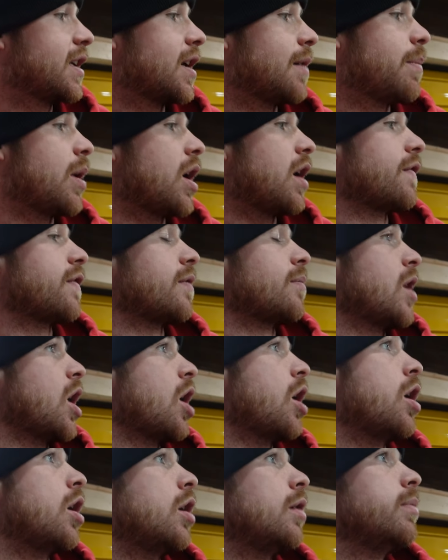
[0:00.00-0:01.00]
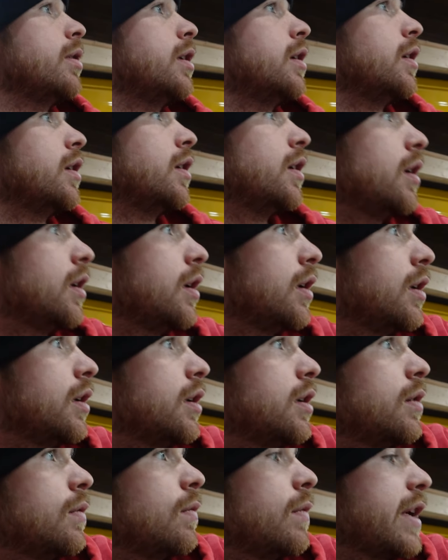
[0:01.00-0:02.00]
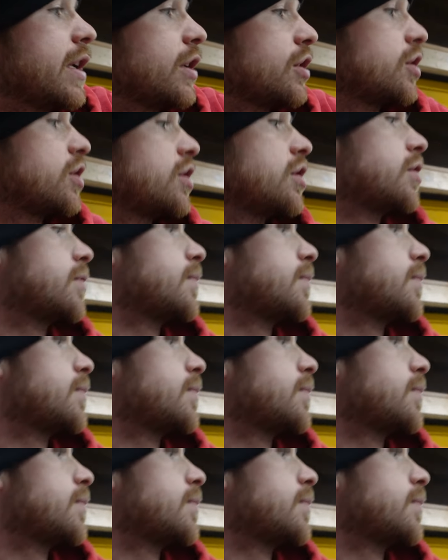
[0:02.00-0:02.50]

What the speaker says: apart from the hob, which,